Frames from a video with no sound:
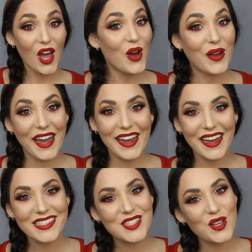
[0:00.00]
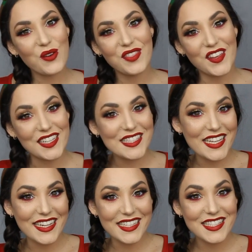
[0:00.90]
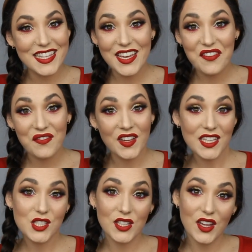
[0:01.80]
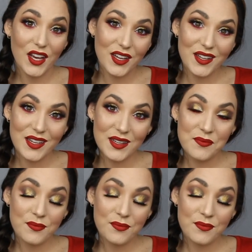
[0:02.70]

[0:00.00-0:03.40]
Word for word: Okay guys, so this is the finished look.